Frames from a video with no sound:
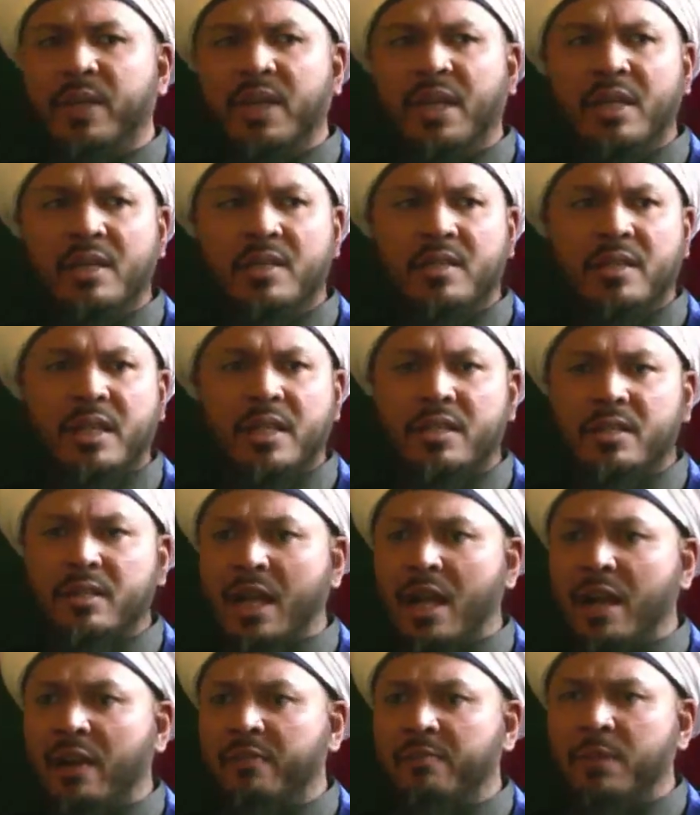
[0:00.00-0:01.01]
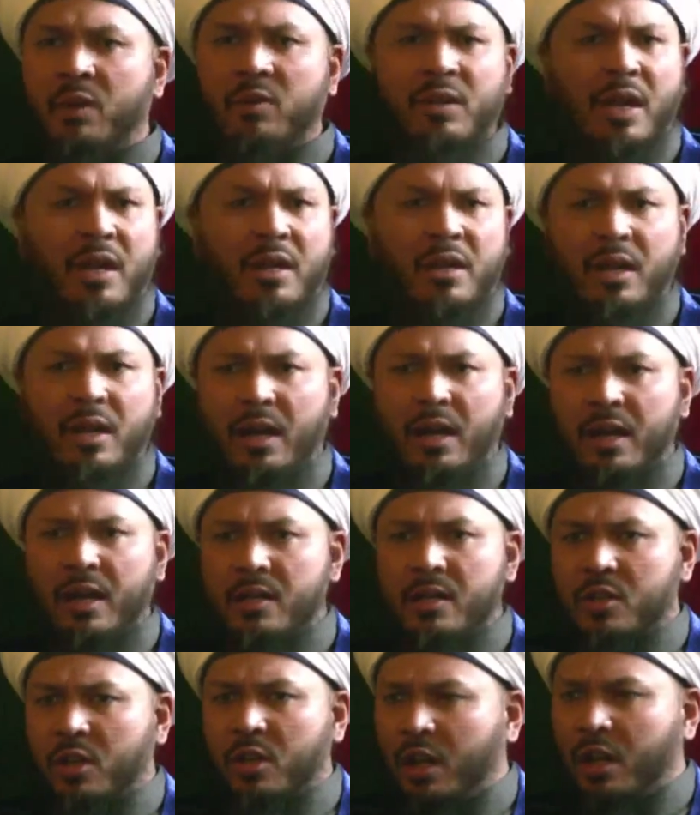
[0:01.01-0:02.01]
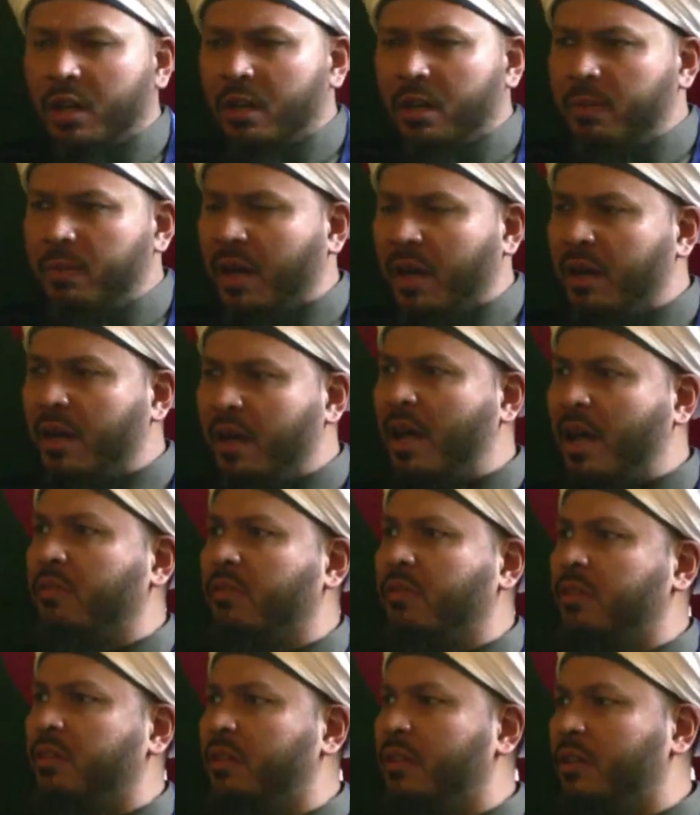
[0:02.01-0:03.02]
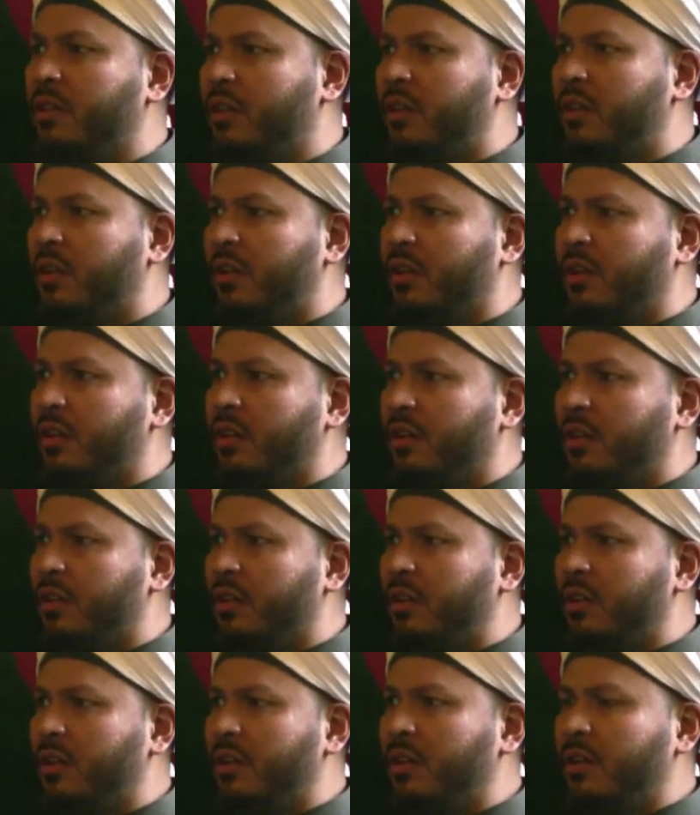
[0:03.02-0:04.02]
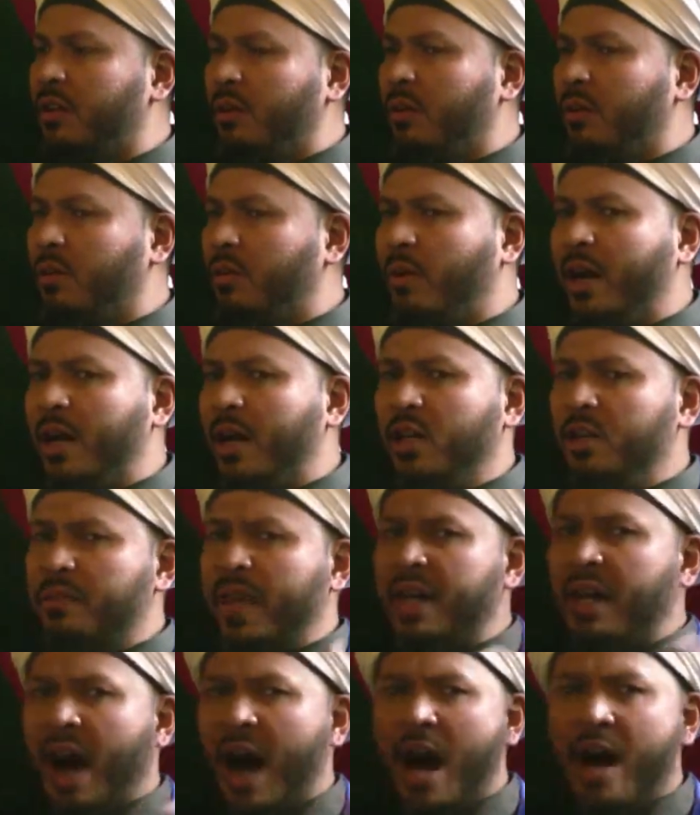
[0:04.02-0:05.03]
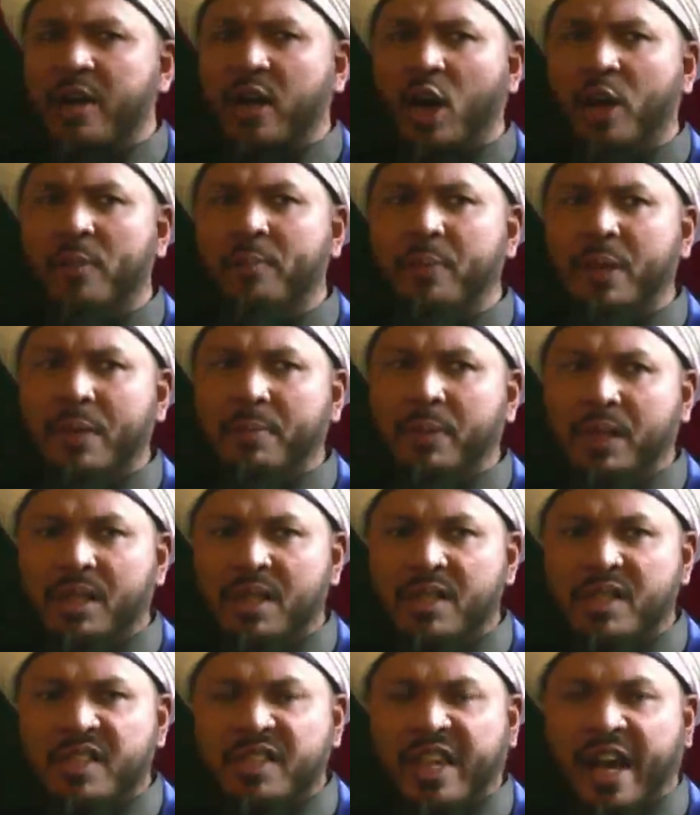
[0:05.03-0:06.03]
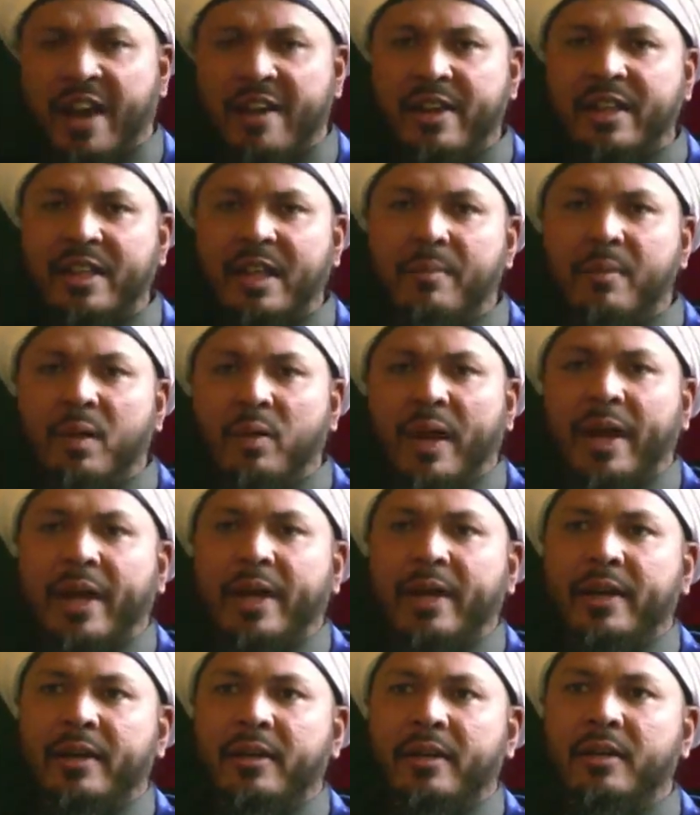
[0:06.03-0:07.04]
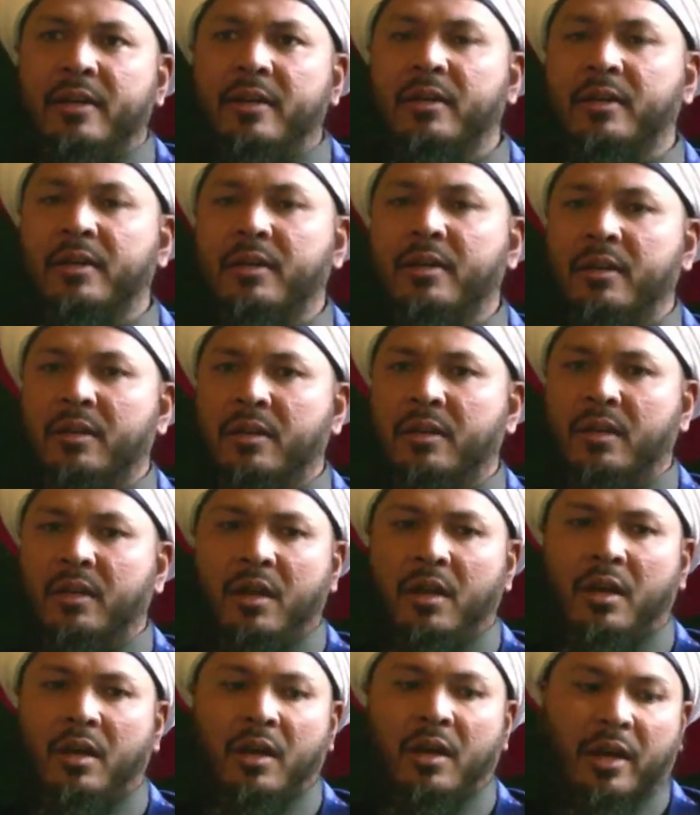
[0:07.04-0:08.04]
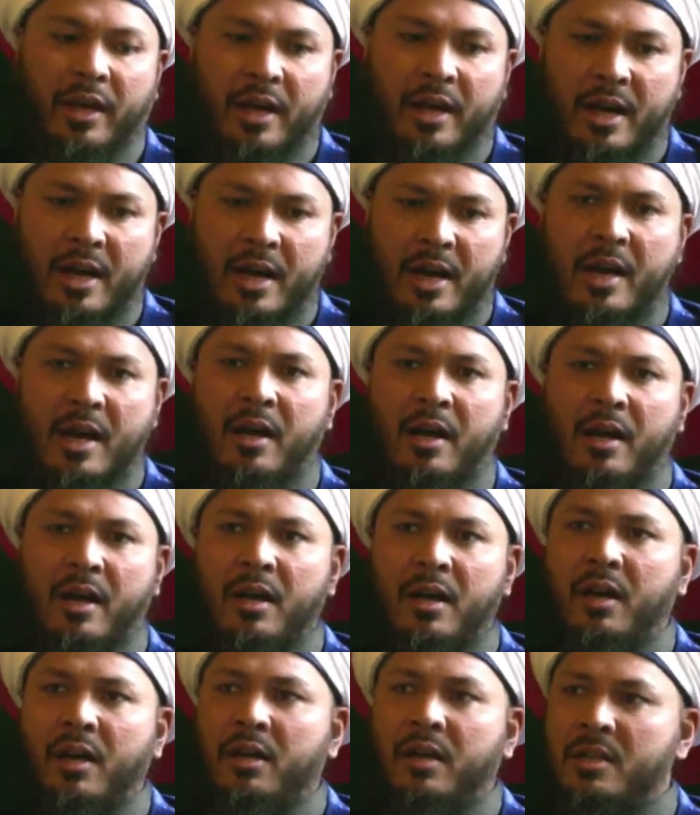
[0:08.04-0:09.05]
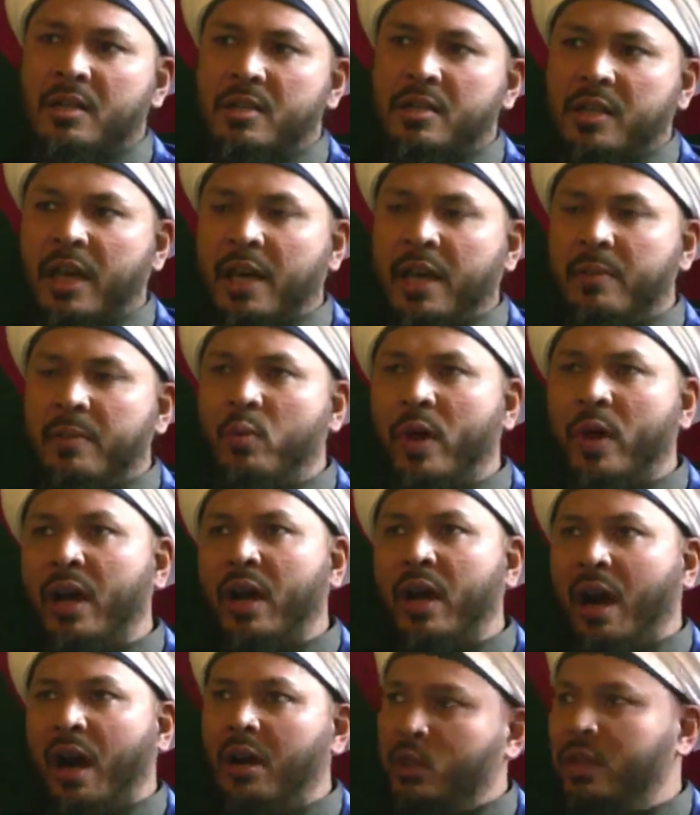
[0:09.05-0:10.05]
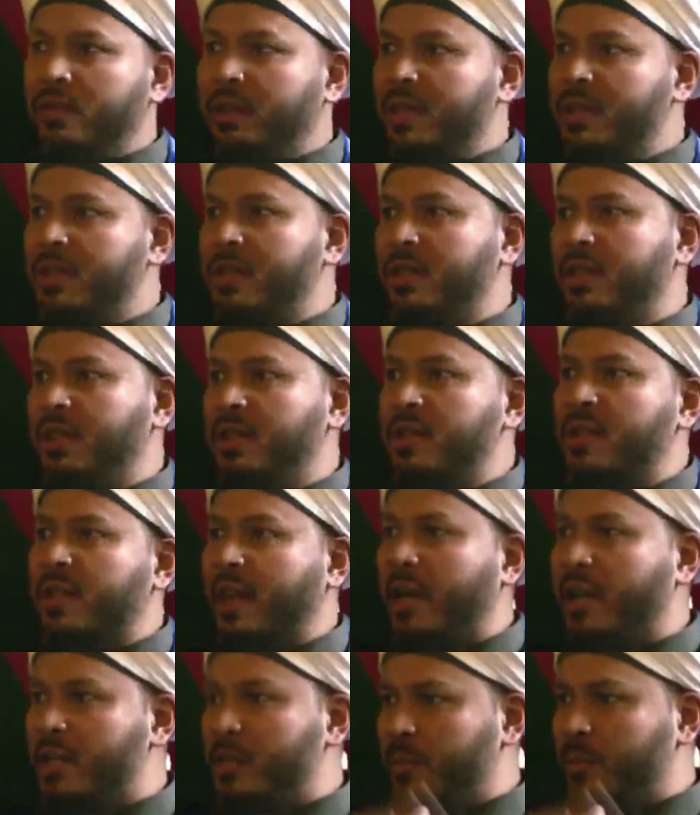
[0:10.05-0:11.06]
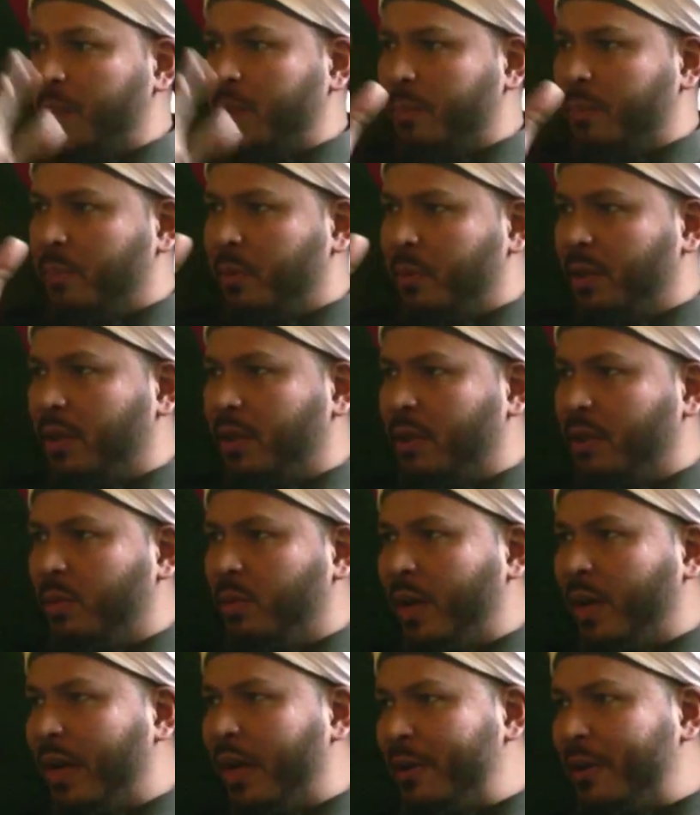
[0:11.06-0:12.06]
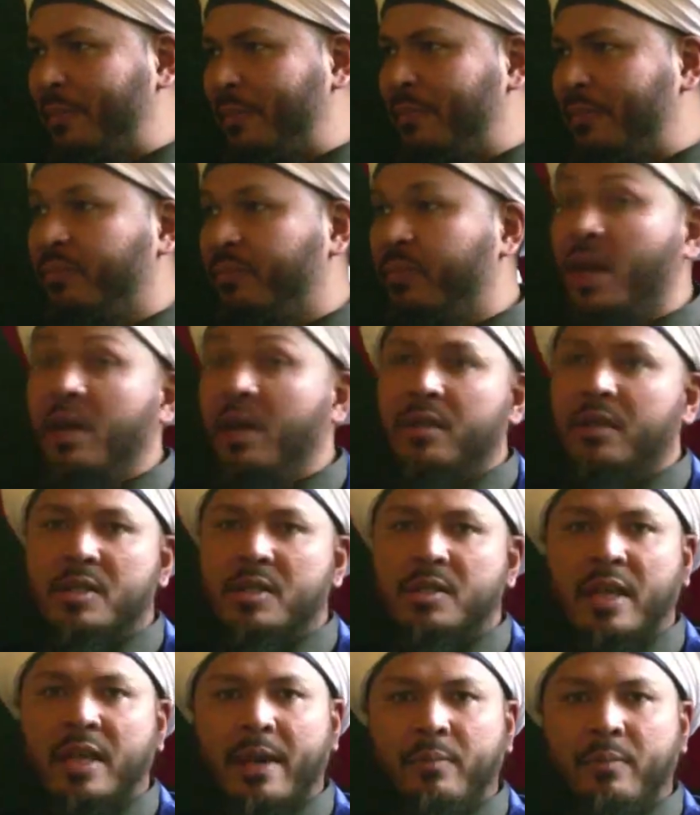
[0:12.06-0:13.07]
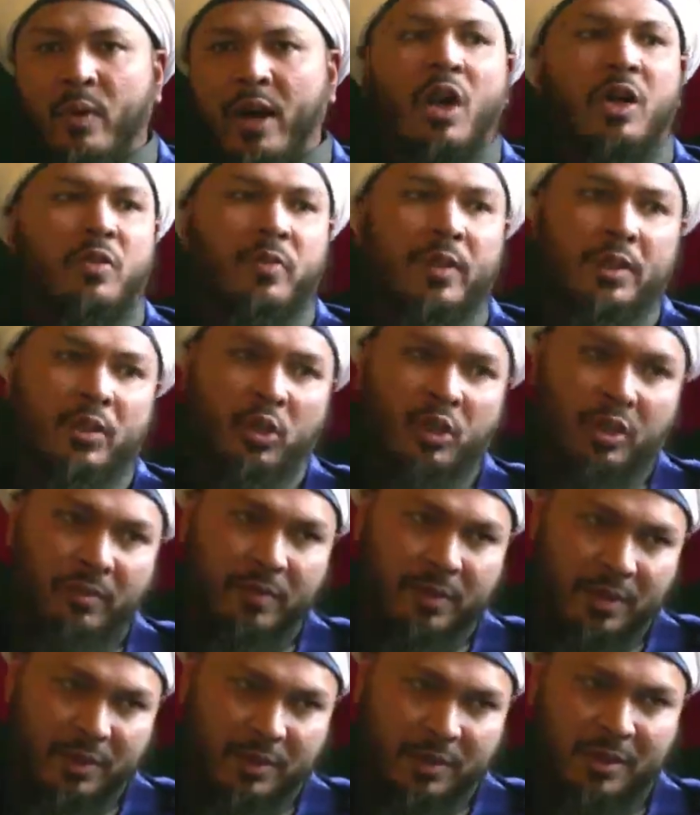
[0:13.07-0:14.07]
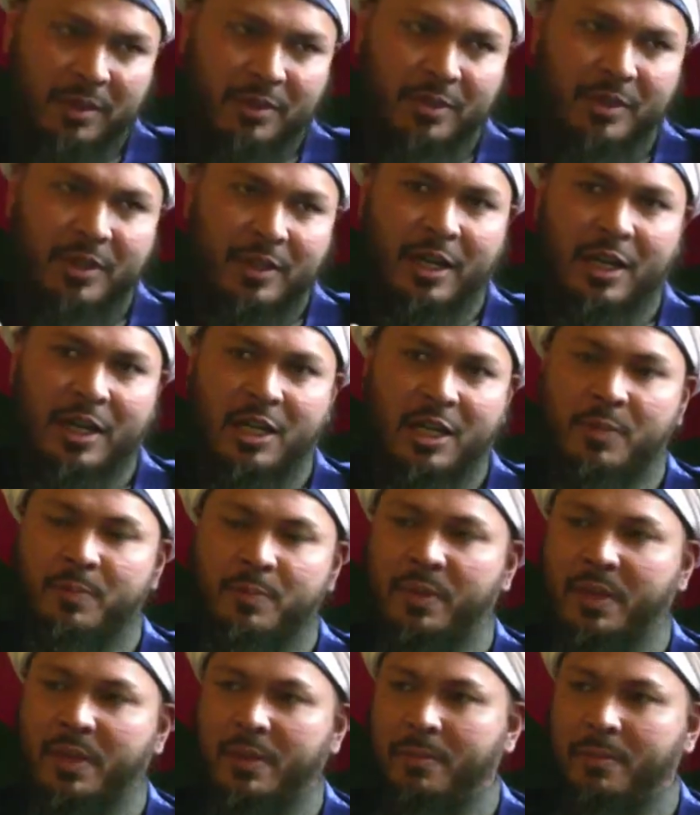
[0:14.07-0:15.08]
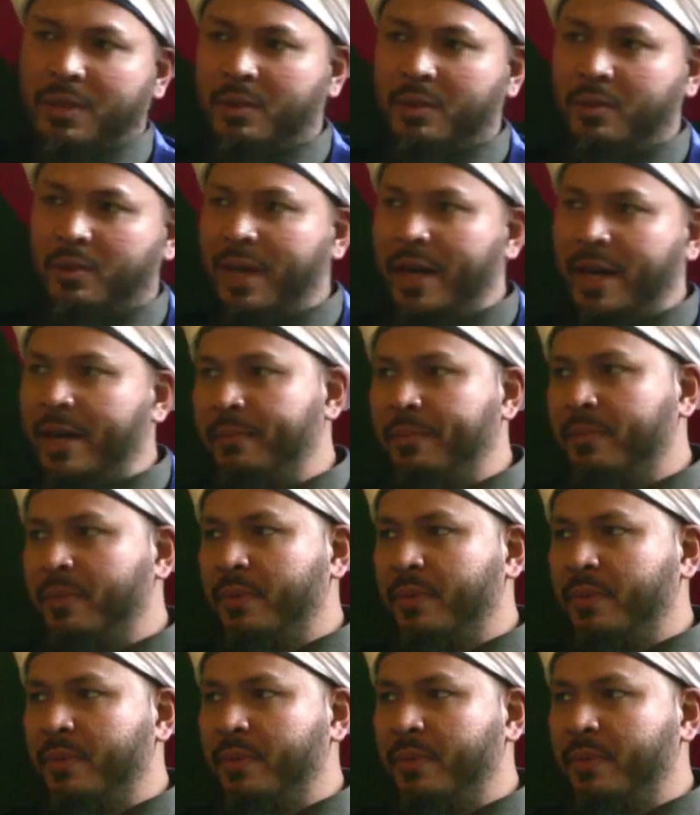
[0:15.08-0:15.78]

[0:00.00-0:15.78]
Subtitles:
is peace, is love. Maulana is all about love. Why are you being hard on people and scaring them away? Yeah, the same way Harvard University scares people away, the same way Oxford University scares people away.